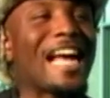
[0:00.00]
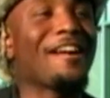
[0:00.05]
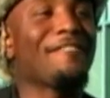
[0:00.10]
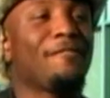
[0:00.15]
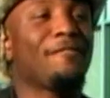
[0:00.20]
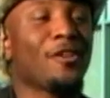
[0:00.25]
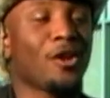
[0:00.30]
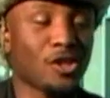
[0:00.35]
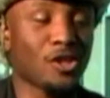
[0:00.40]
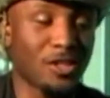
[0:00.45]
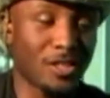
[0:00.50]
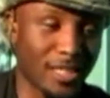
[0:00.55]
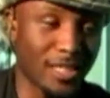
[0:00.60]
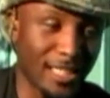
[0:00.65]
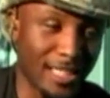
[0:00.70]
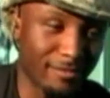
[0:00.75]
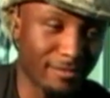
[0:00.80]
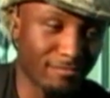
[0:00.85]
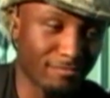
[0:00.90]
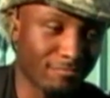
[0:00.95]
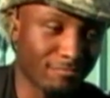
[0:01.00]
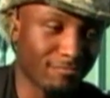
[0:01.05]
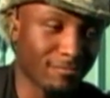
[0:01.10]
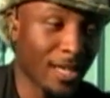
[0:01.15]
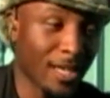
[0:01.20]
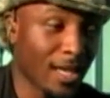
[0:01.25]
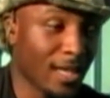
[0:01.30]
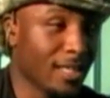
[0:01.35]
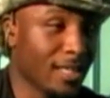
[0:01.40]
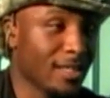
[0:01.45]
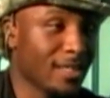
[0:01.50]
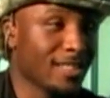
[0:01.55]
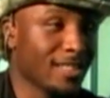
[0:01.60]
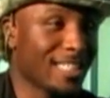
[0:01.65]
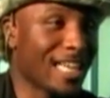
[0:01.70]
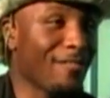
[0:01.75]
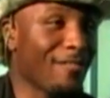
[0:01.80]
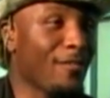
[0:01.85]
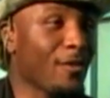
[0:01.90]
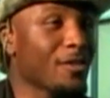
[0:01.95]
Diversity.
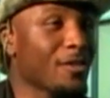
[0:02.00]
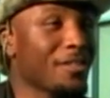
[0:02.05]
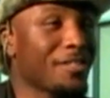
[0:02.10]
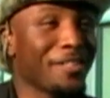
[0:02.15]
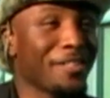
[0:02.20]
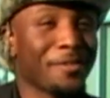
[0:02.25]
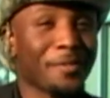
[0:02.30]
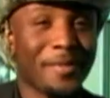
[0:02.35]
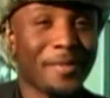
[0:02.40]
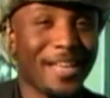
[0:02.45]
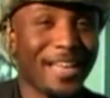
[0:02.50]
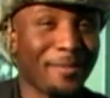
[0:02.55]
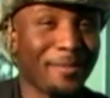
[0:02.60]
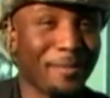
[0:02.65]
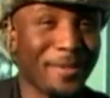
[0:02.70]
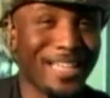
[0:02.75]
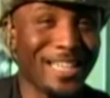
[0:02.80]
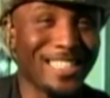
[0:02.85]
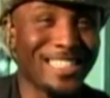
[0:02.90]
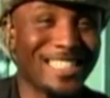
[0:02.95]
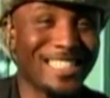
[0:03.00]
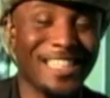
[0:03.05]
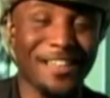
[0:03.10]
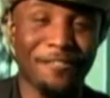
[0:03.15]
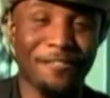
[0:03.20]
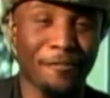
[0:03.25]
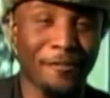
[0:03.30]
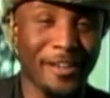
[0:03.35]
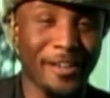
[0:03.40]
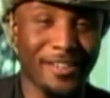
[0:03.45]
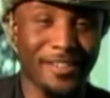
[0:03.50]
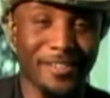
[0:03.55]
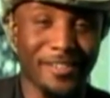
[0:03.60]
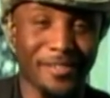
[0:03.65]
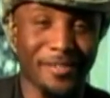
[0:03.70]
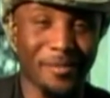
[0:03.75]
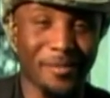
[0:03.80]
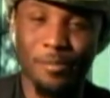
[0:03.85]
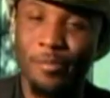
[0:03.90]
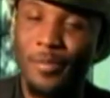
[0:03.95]
Diversity to me means different,
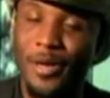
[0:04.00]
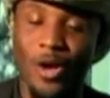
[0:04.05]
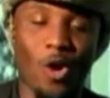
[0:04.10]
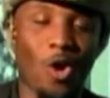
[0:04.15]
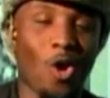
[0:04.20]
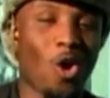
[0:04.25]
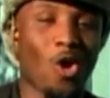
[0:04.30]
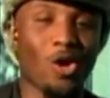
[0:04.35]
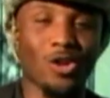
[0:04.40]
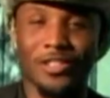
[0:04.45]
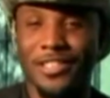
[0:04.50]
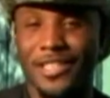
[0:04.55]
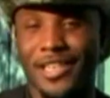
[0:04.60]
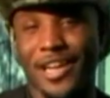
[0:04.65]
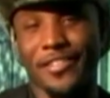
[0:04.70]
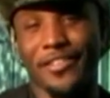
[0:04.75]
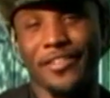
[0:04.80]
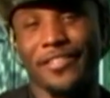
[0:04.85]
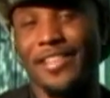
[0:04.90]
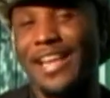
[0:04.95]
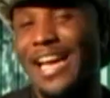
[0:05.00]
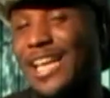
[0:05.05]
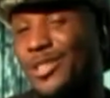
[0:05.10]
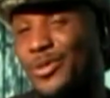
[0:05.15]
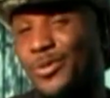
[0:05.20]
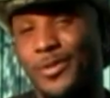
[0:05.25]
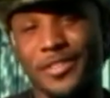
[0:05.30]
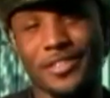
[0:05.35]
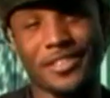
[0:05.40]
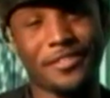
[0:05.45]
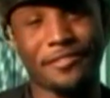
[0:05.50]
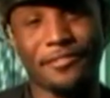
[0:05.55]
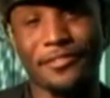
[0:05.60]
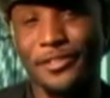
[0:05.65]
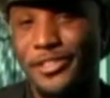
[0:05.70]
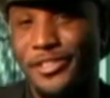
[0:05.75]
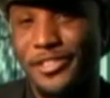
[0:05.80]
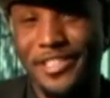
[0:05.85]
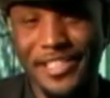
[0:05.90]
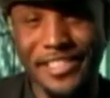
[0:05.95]
but all together. That's what
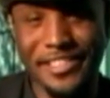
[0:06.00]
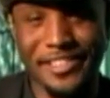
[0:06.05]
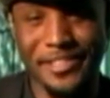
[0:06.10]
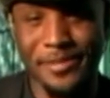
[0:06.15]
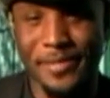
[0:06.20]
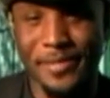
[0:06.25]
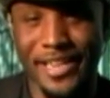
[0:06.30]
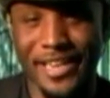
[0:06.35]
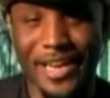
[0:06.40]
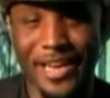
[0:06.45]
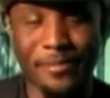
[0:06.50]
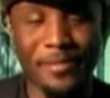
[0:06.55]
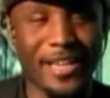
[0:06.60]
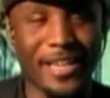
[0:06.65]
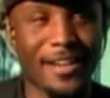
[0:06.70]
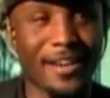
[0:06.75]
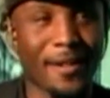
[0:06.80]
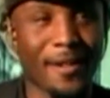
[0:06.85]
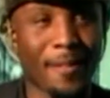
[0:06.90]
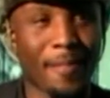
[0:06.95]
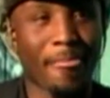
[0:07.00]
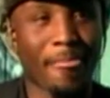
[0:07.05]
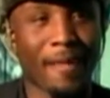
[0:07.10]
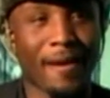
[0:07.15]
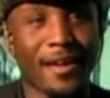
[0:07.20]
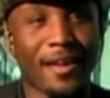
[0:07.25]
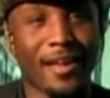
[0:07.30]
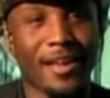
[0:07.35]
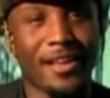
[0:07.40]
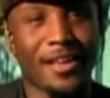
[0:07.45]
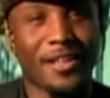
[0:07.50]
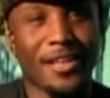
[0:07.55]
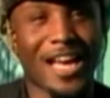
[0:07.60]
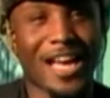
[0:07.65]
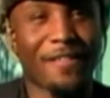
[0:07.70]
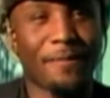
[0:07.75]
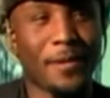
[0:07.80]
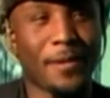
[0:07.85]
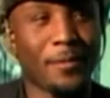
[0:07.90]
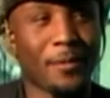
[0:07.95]
diversity is to me. I mean,
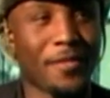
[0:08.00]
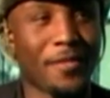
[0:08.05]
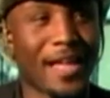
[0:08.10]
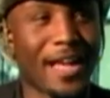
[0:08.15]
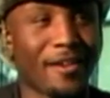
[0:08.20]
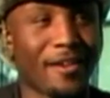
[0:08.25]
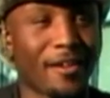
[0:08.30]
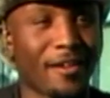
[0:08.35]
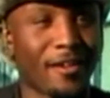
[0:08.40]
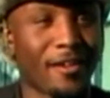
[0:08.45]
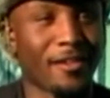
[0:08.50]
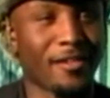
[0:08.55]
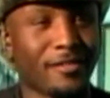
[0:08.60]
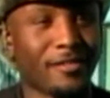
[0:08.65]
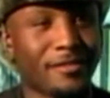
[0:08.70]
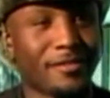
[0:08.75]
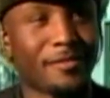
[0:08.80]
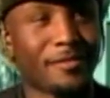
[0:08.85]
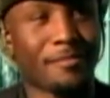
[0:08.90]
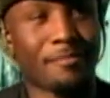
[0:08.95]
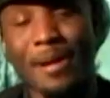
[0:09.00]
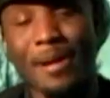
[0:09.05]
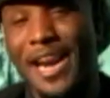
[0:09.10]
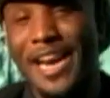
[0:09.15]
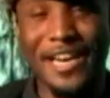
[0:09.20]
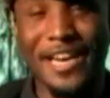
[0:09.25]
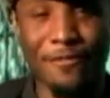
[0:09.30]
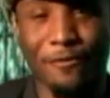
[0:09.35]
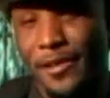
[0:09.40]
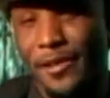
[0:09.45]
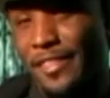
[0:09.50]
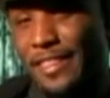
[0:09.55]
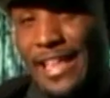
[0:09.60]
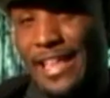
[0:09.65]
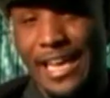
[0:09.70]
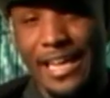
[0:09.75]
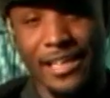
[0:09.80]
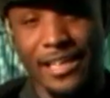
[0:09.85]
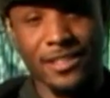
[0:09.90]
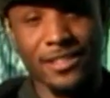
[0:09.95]
you have people that are many different
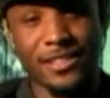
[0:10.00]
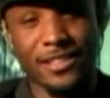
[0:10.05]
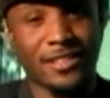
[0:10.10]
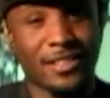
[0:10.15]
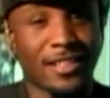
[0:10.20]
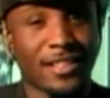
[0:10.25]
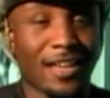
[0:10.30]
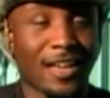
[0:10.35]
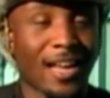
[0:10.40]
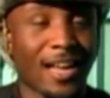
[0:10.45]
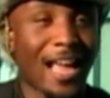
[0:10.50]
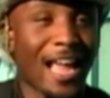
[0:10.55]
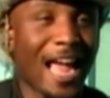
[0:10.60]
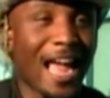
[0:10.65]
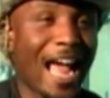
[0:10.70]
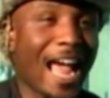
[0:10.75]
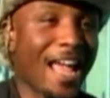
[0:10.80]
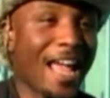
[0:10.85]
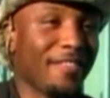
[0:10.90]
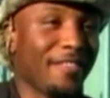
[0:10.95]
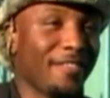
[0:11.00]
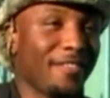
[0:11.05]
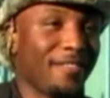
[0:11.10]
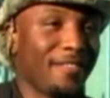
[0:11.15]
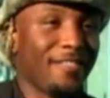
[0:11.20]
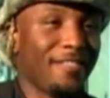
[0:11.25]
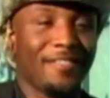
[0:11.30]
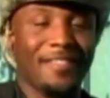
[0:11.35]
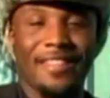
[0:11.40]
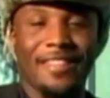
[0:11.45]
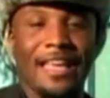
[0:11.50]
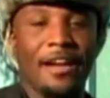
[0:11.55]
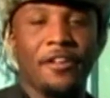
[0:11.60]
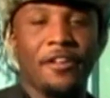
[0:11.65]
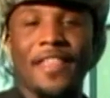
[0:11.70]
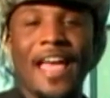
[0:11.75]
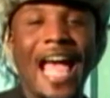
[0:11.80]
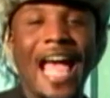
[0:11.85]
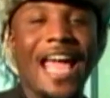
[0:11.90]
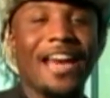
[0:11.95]
things, and
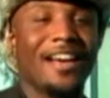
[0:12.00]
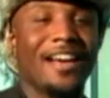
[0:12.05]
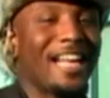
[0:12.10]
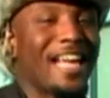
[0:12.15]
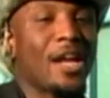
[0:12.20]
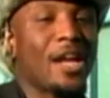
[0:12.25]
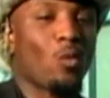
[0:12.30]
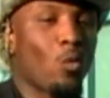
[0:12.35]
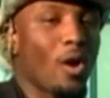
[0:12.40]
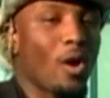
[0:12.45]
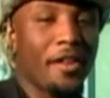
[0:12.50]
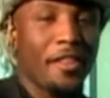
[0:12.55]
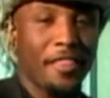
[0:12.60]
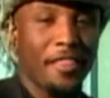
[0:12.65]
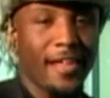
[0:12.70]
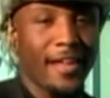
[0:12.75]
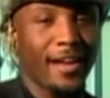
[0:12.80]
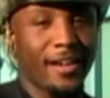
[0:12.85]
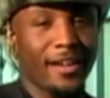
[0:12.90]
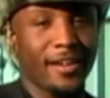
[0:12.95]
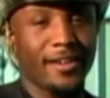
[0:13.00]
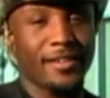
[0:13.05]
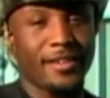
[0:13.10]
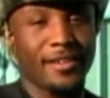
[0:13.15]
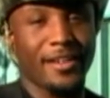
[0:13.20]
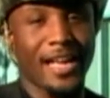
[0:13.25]
they're that in one thing.